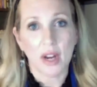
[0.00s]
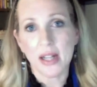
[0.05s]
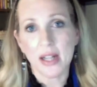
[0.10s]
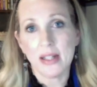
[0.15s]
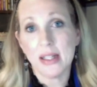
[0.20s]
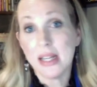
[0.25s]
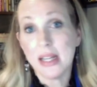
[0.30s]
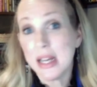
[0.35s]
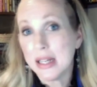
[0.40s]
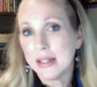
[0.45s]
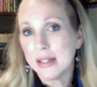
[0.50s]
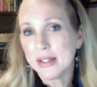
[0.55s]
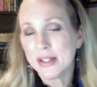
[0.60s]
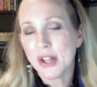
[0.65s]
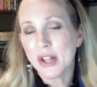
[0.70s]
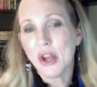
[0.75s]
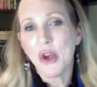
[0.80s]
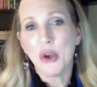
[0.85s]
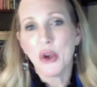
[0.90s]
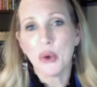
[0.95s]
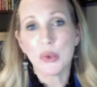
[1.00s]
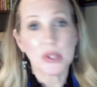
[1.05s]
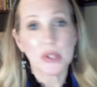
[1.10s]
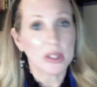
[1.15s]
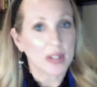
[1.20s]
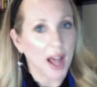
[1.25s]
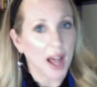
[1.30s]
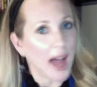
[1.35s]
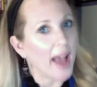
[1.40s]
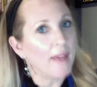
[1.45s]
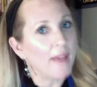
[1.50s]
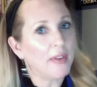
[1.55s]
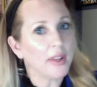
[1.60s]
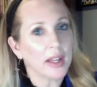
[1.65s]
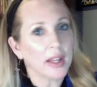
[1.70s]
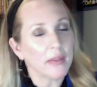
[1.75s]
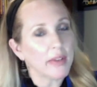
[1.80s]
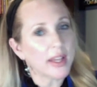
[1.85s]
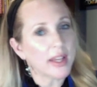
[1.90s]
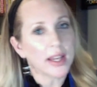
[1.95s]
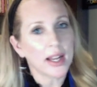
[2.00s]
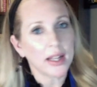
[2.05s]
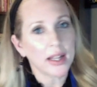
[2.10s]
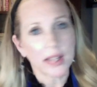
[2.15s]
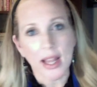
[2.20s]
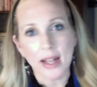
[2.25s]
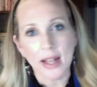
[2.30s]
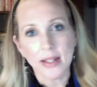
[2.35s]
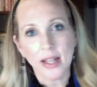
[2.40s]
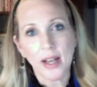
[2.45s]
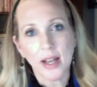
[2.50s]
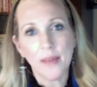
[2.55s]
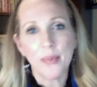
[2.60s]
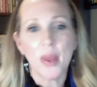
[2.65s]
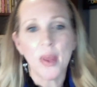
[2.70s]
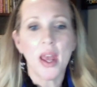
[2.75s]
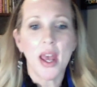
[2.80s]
niece who was alive and living in Atlanta.